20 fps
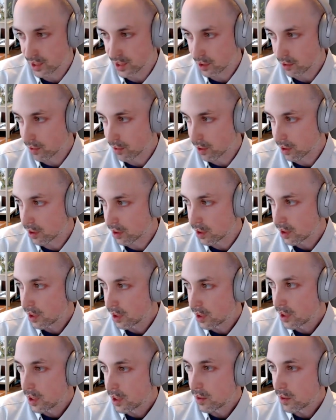So we're
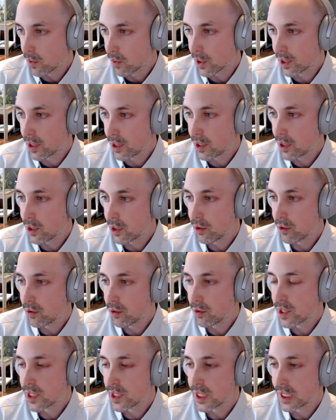going to
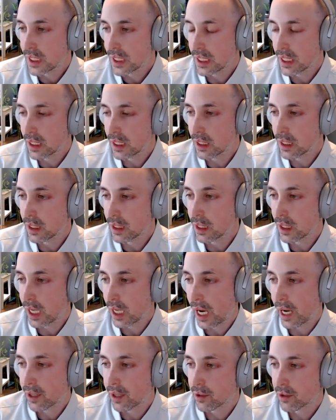use the
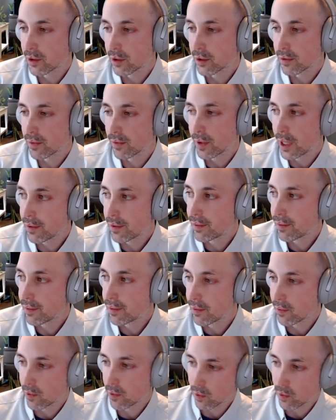actor ref.